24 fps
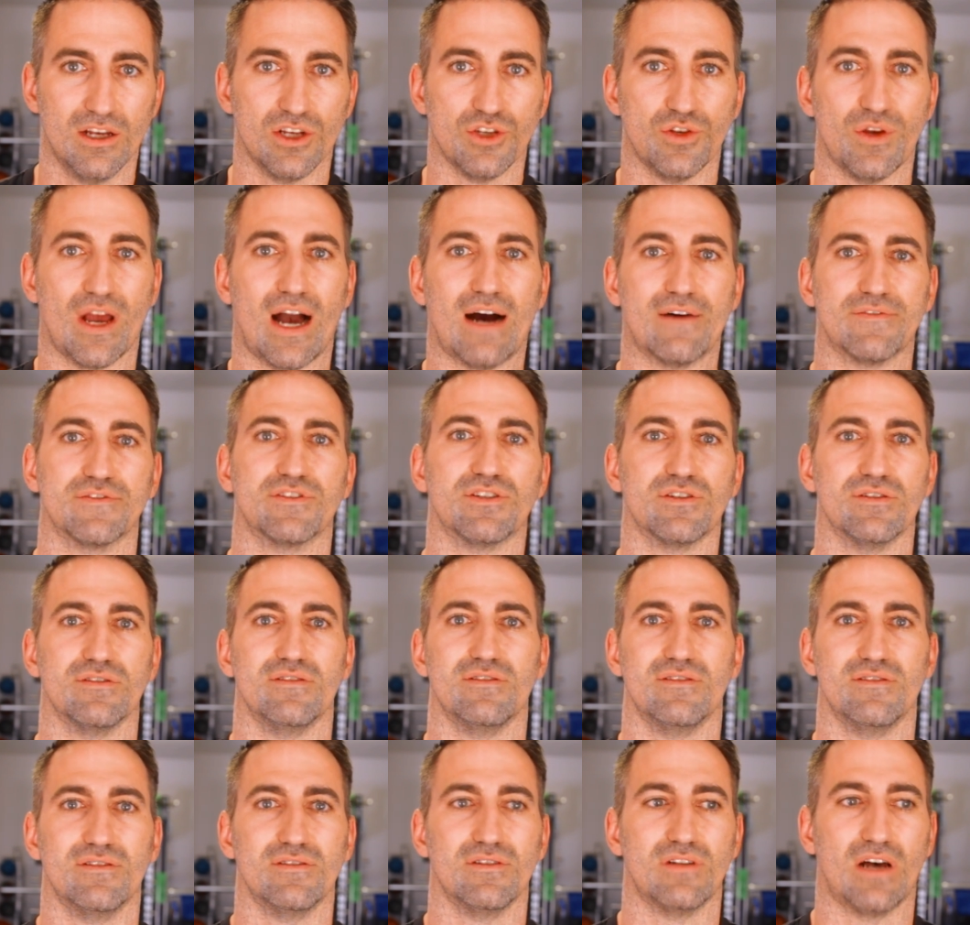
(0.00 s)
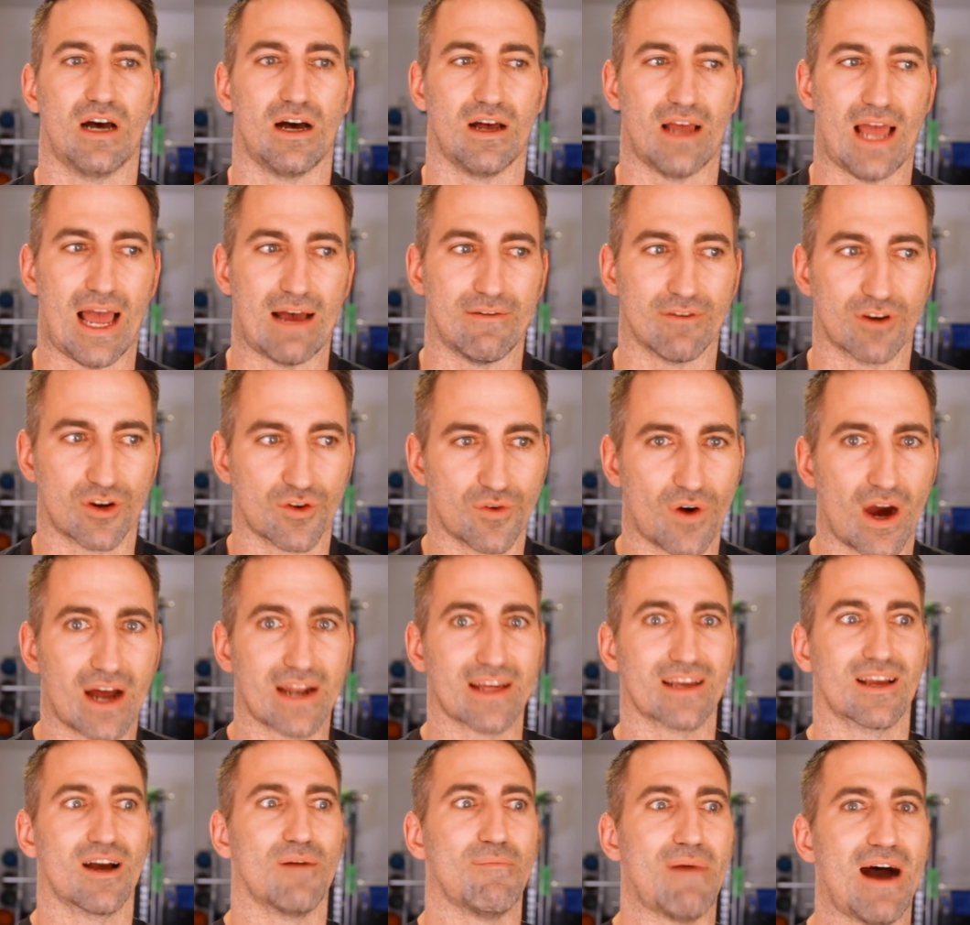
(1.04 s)
You have to have a
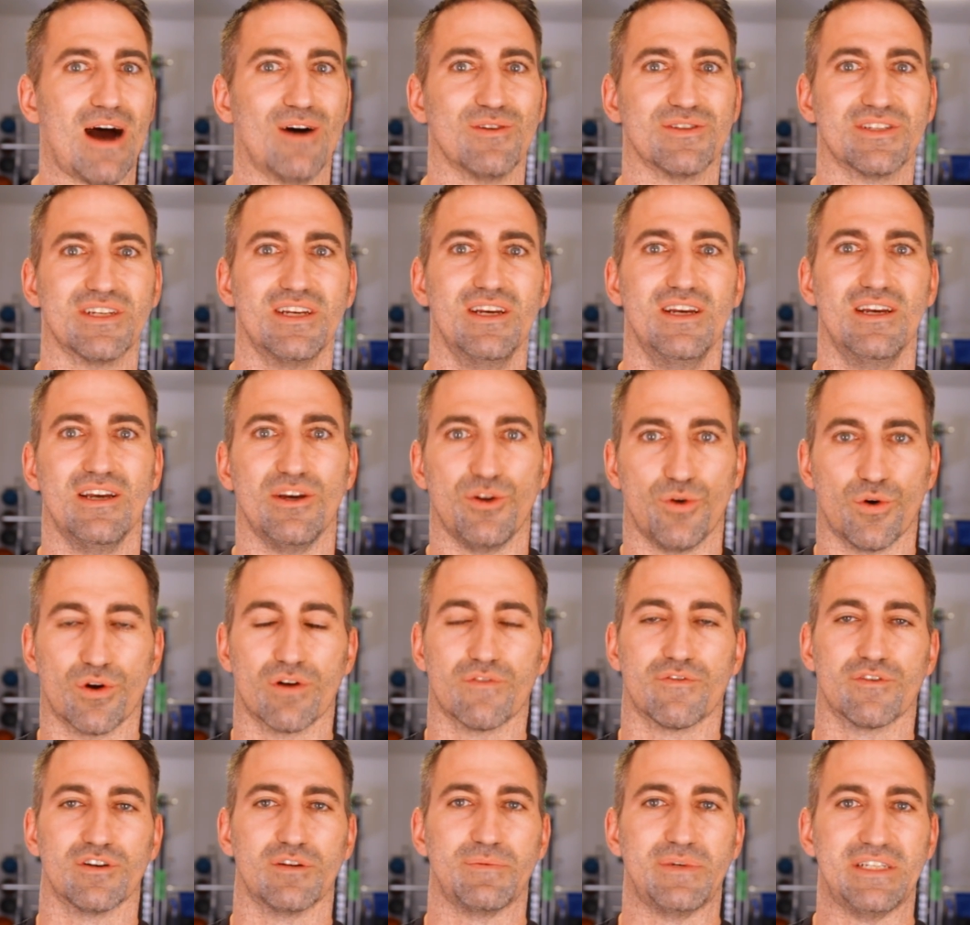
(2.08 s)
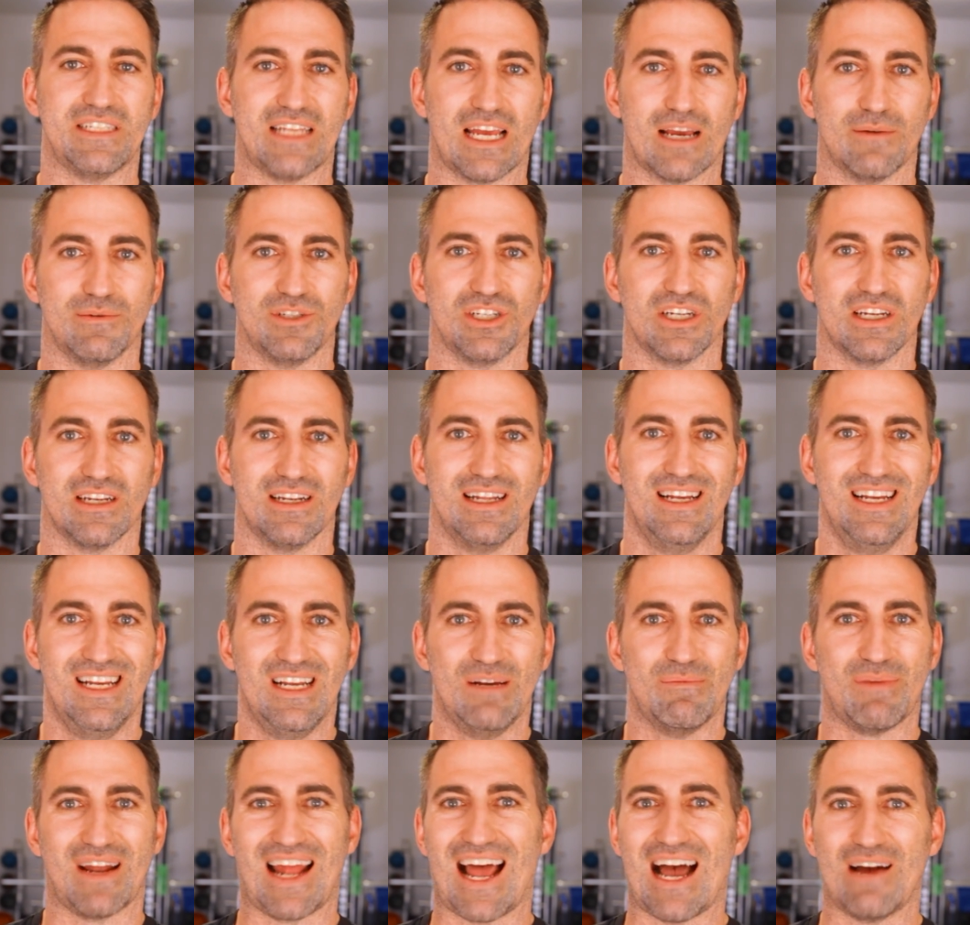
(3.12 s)
chronic amount in order for it to be damaging,
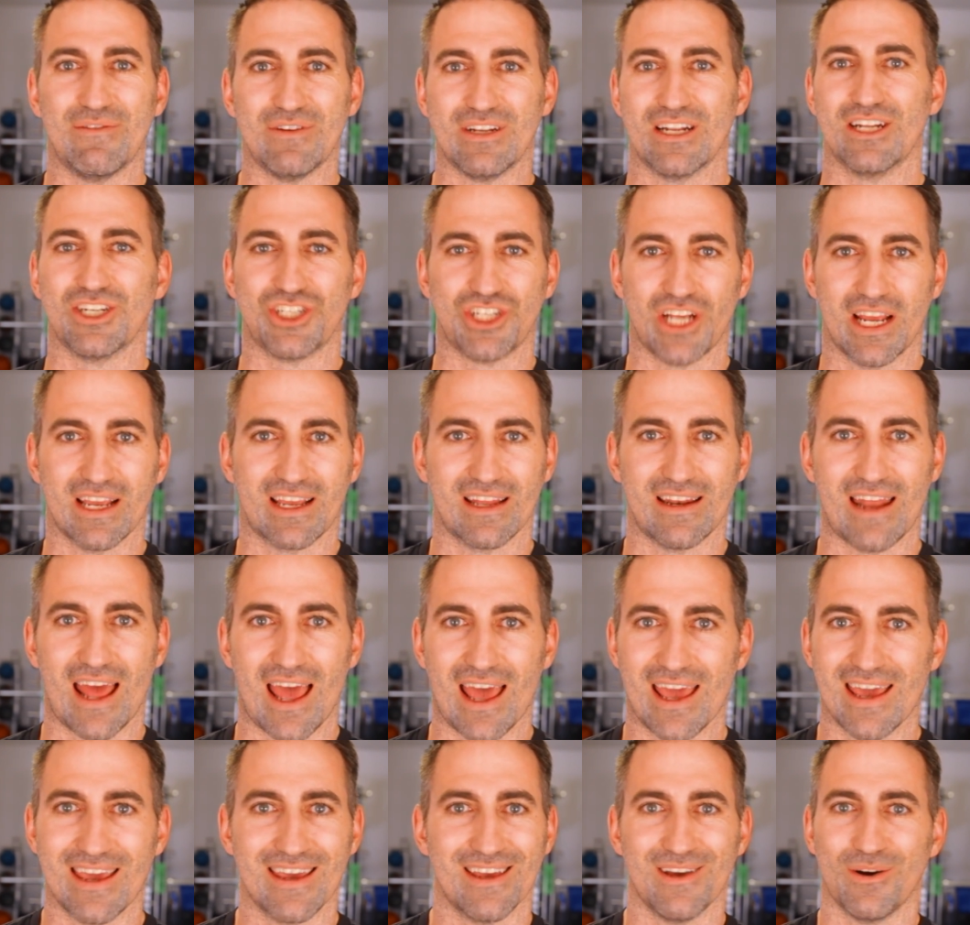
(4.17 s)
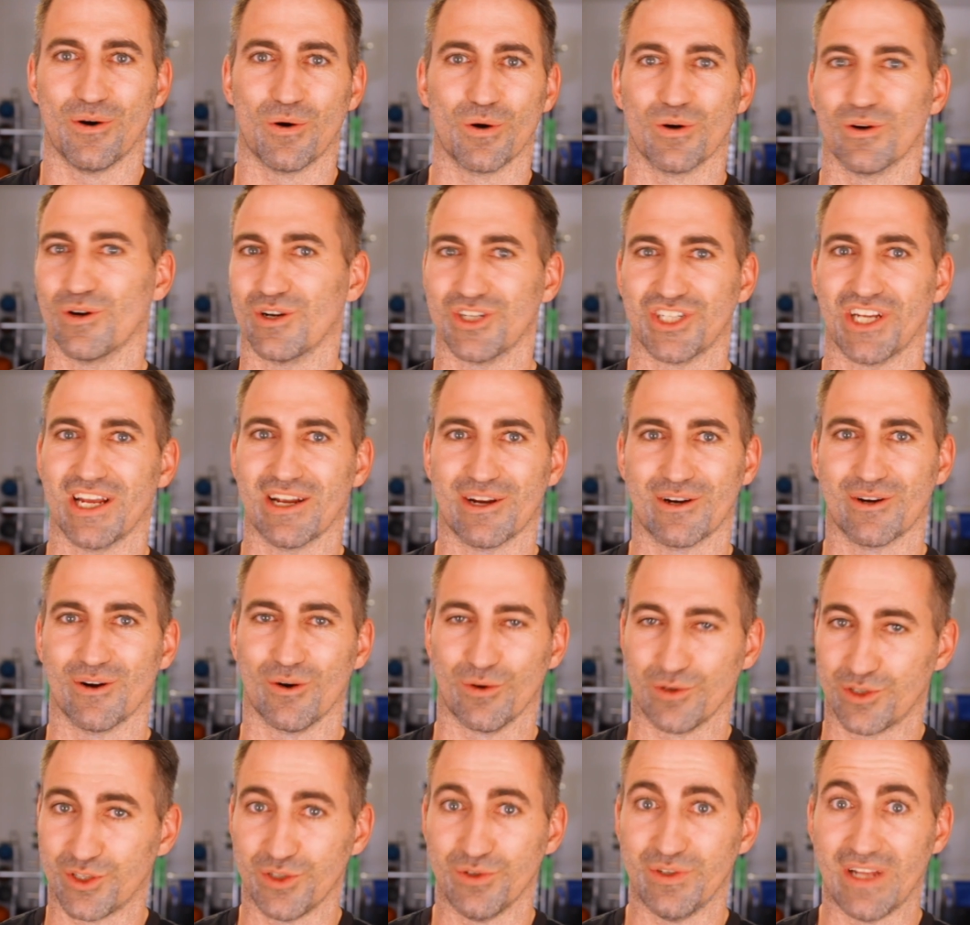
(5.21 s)
but having a shake a day or a shake
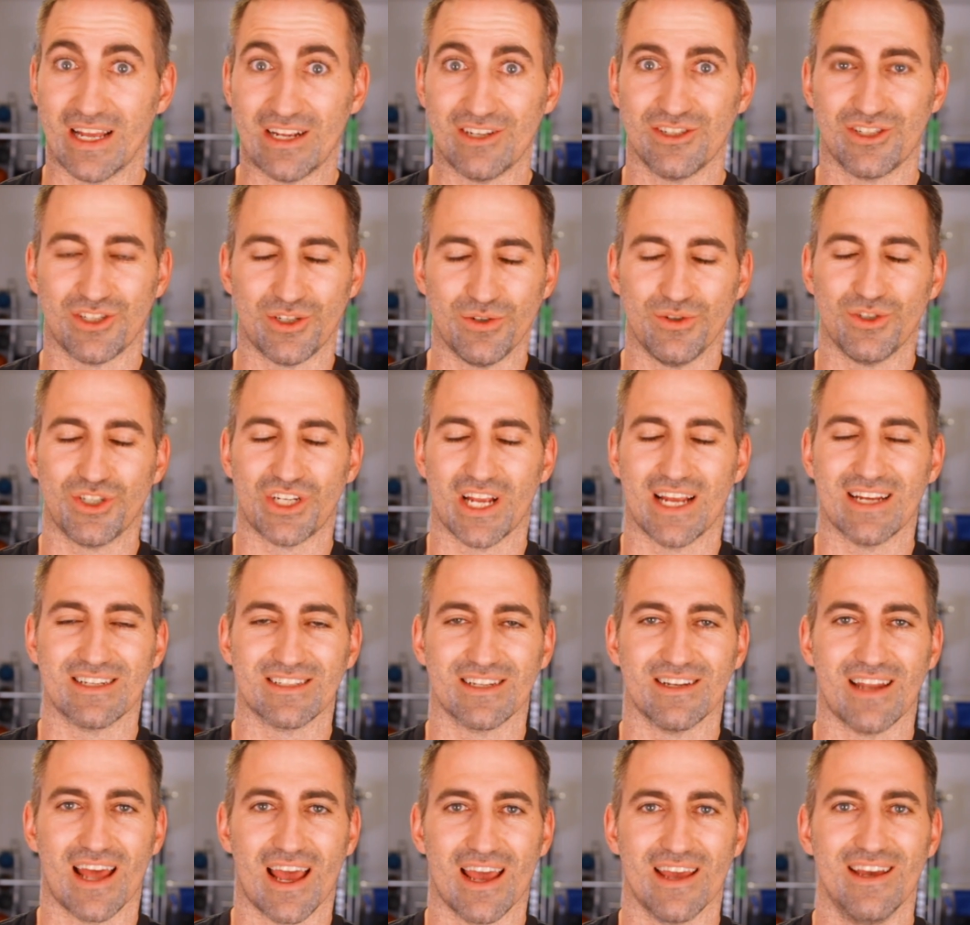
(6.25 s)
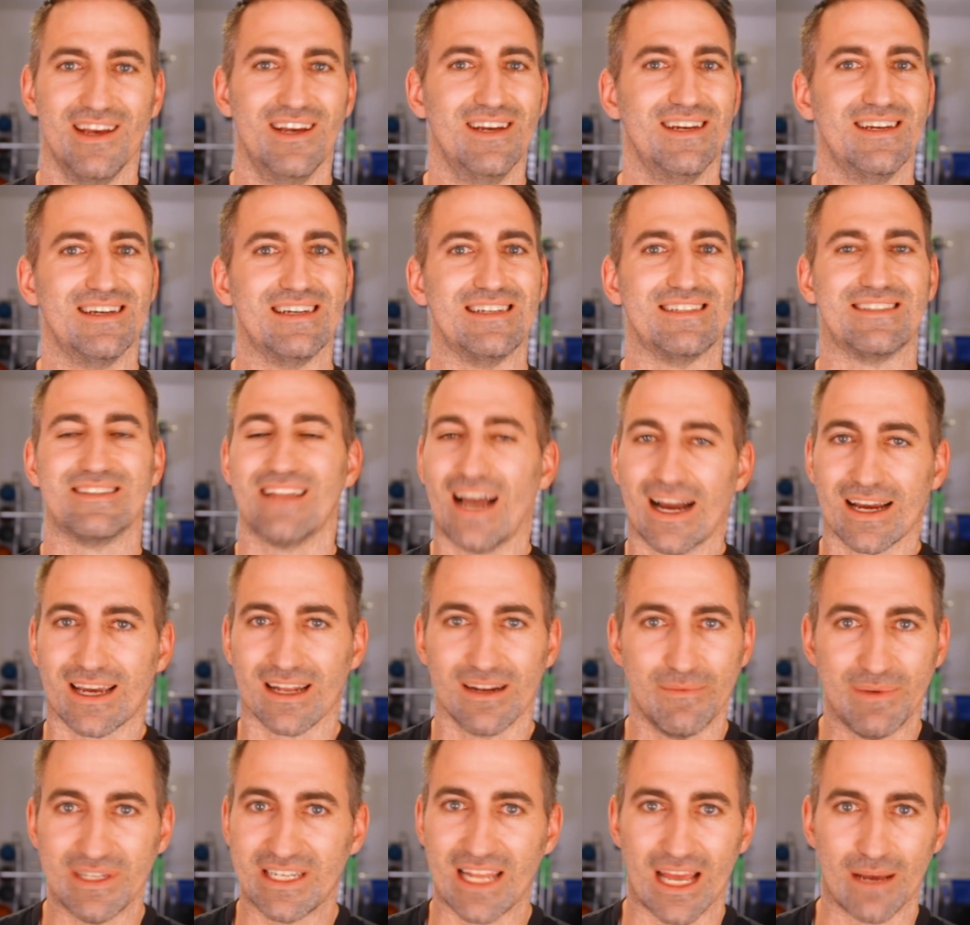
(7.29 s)
or two shakes a day is not
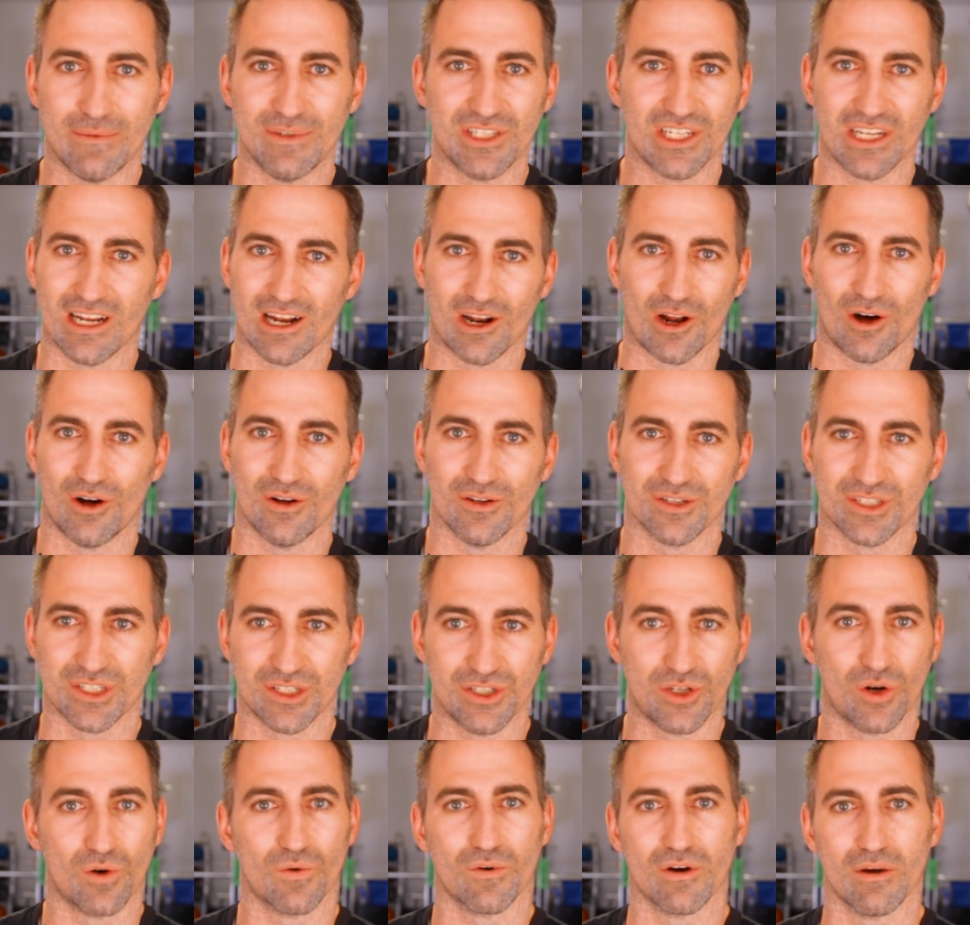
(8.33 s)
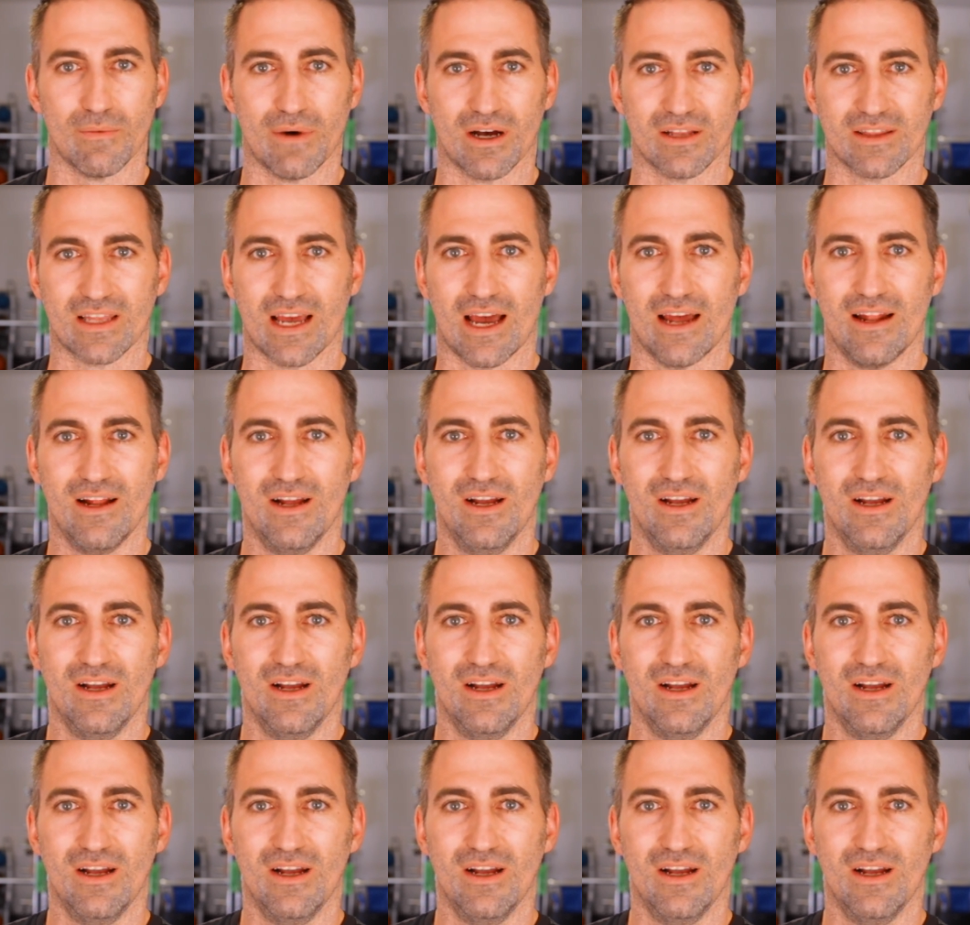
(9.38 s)
going to be damaging at all, so don't worry about that.